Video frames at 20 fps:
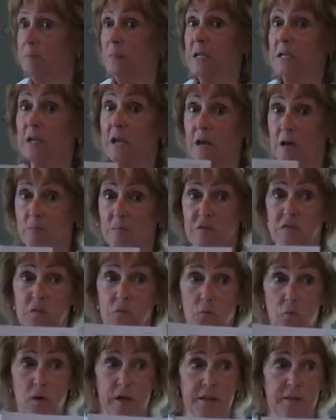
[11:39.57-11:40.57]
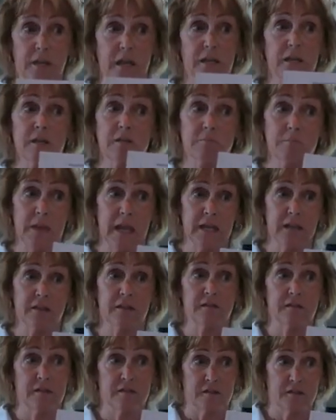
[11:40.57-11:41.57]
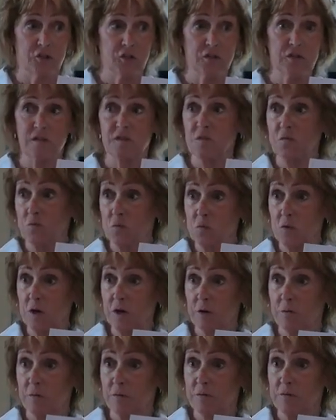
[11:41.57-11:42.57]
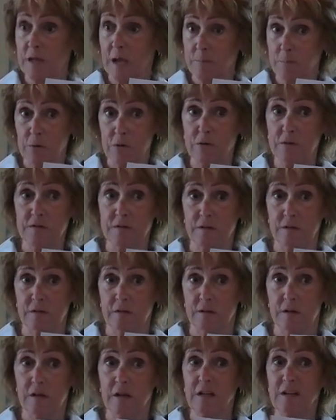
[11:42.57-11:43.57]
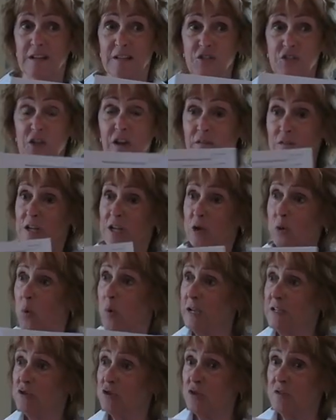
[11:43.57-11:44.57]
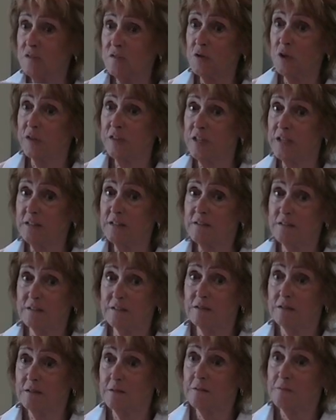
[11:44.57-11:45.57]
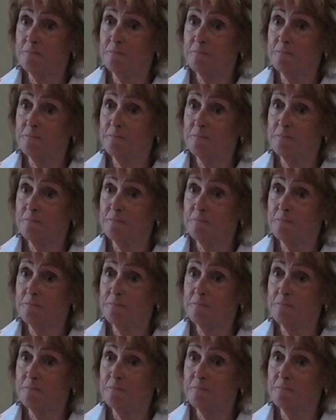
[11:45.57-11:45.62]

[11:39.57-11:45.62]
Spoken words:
becomes the one that can make the decisions for that person. Do you have any questions on this?